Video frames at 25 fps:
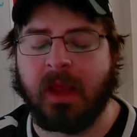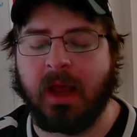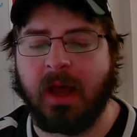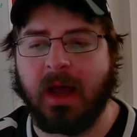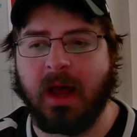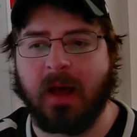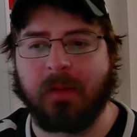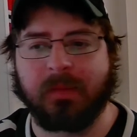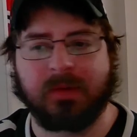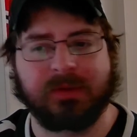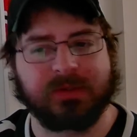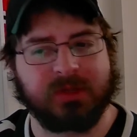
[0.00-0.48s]

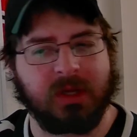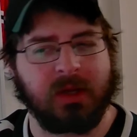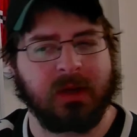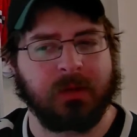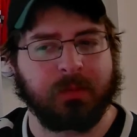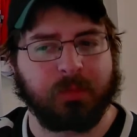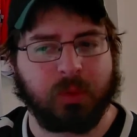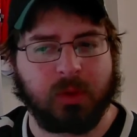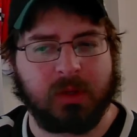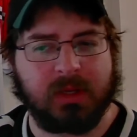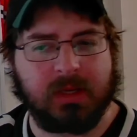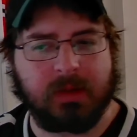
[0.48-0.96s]
He's on a
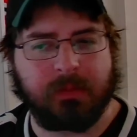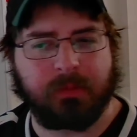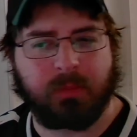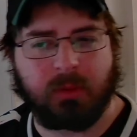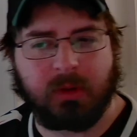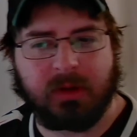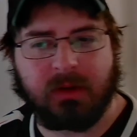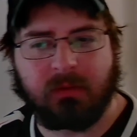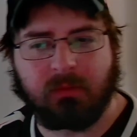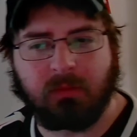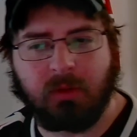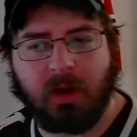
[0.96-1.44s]
pretty
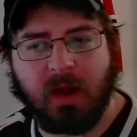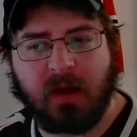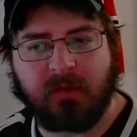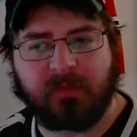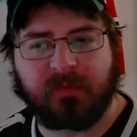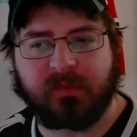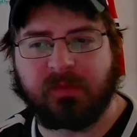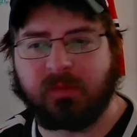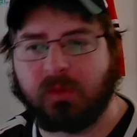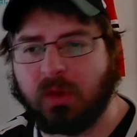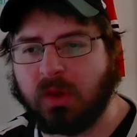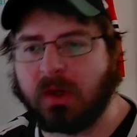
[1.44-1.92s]
rough
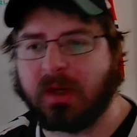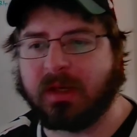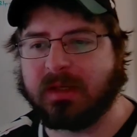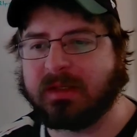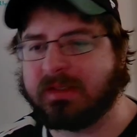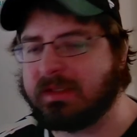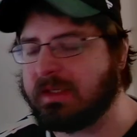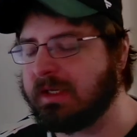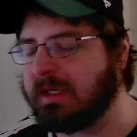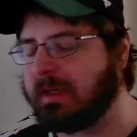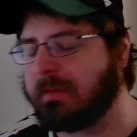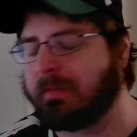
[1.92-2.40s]
looking
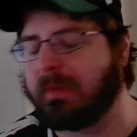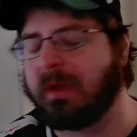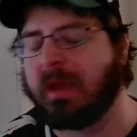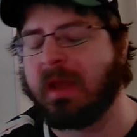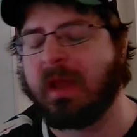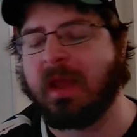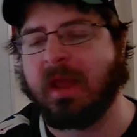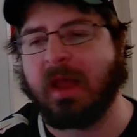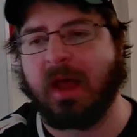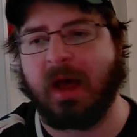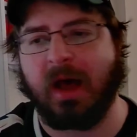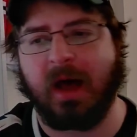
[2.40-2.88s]
team.
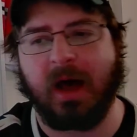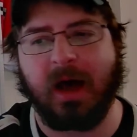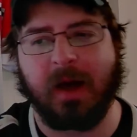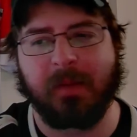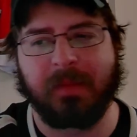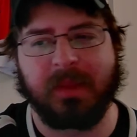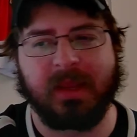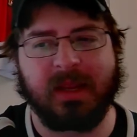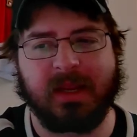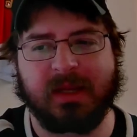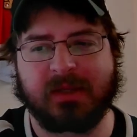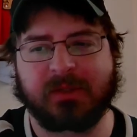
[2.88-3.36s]
They
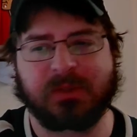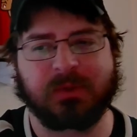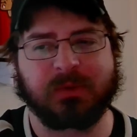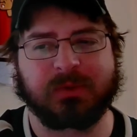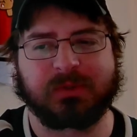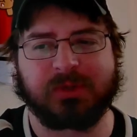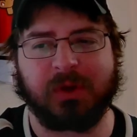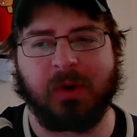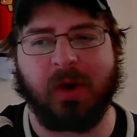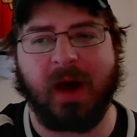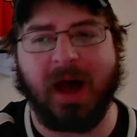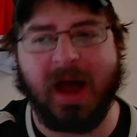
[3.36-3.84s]
didn't do so
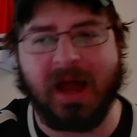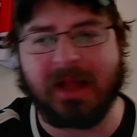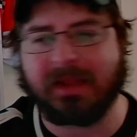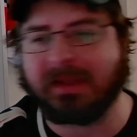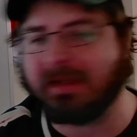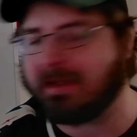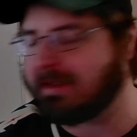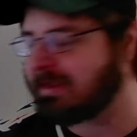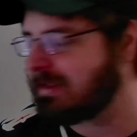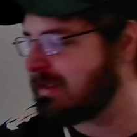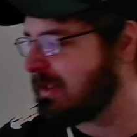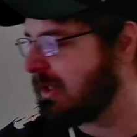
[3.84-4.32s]
hot
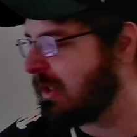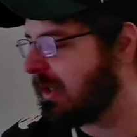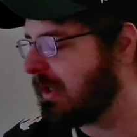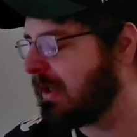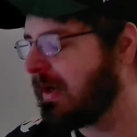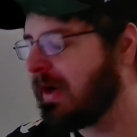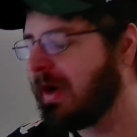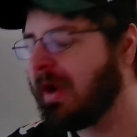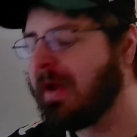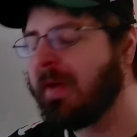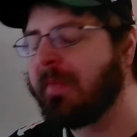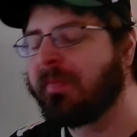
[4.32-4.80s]
this year,
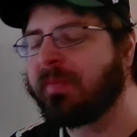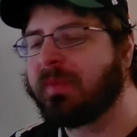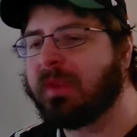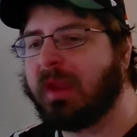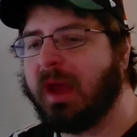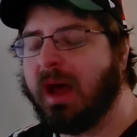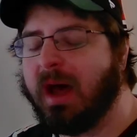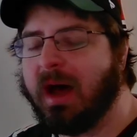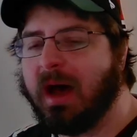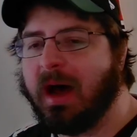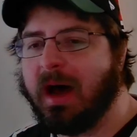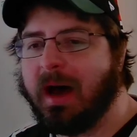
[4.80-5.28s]

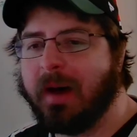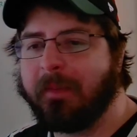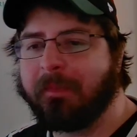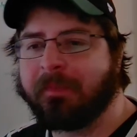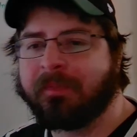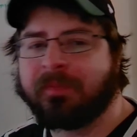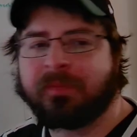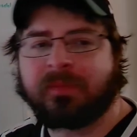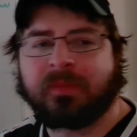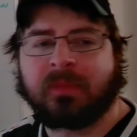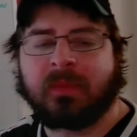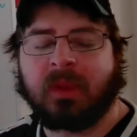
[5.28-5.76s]
and
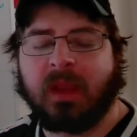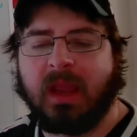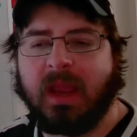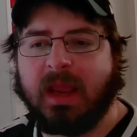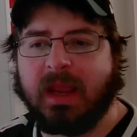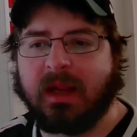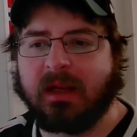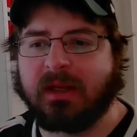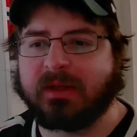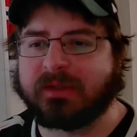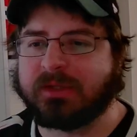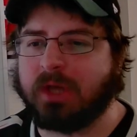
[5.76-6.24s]

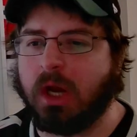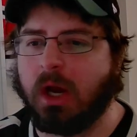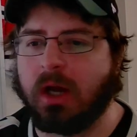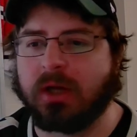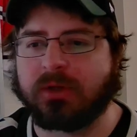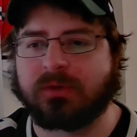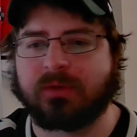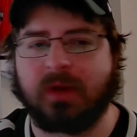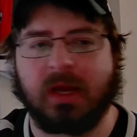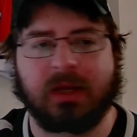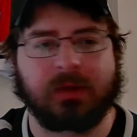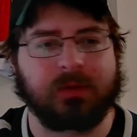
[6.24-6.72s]
his
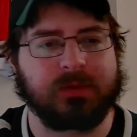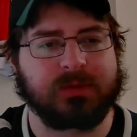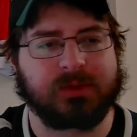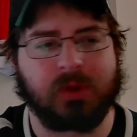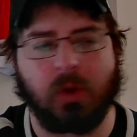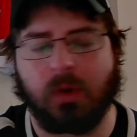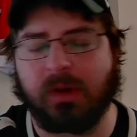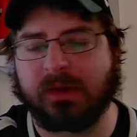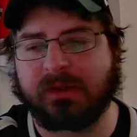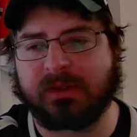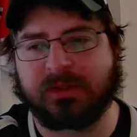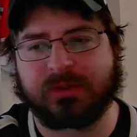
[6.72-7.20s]
contract was
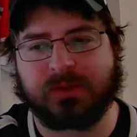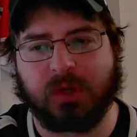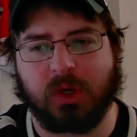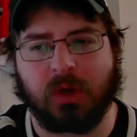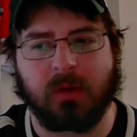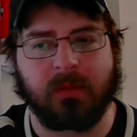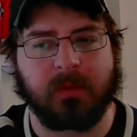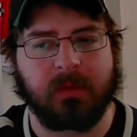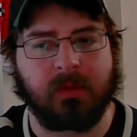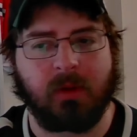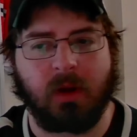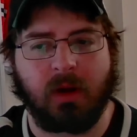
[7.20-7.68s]
going to term
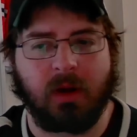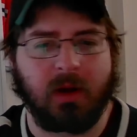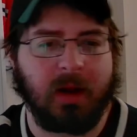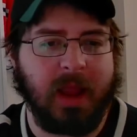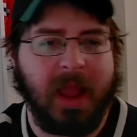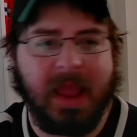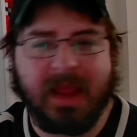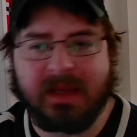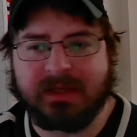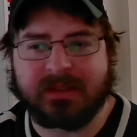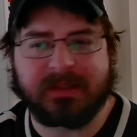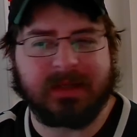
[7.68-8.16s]
or
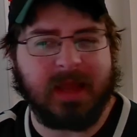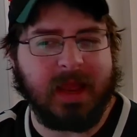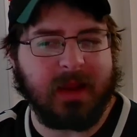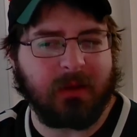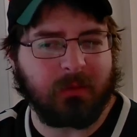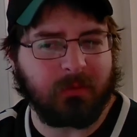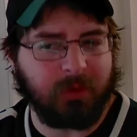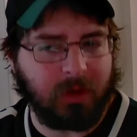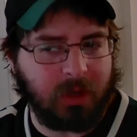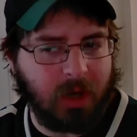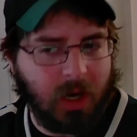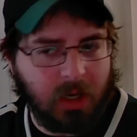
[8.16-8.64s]
end
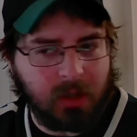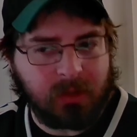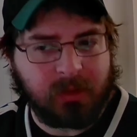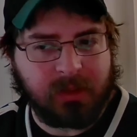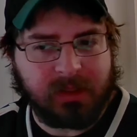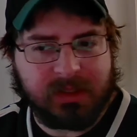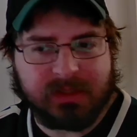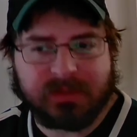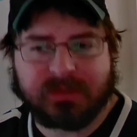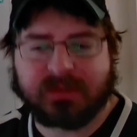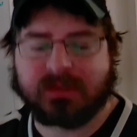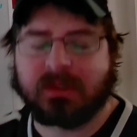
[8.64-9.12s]

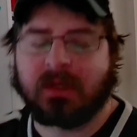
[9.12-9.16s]
regardless.